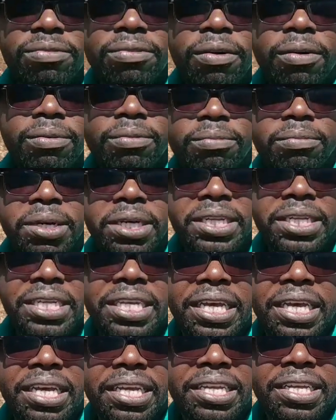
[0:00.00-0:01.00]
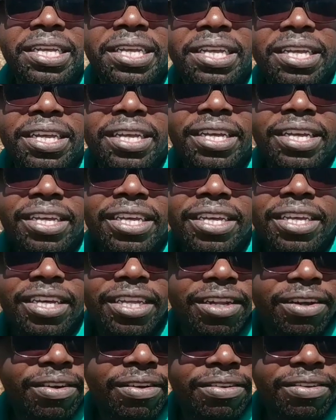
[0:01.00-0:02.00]
rainfall. But,
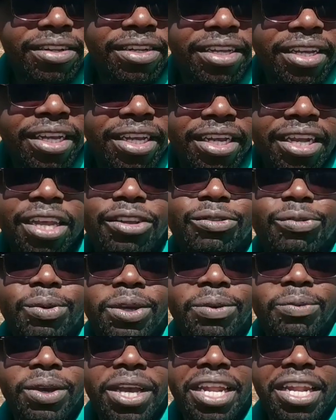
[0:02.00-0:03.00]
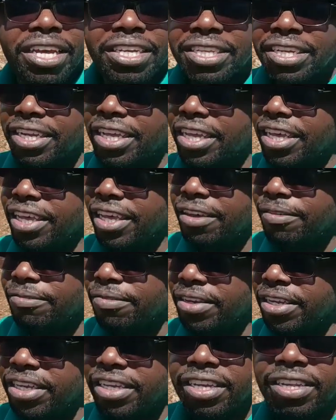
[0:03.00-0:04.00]
you know, last week we had actually a
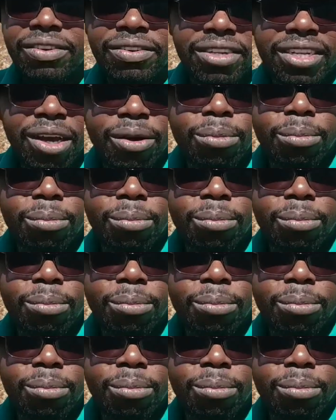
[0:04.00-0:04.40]
heavy, you know,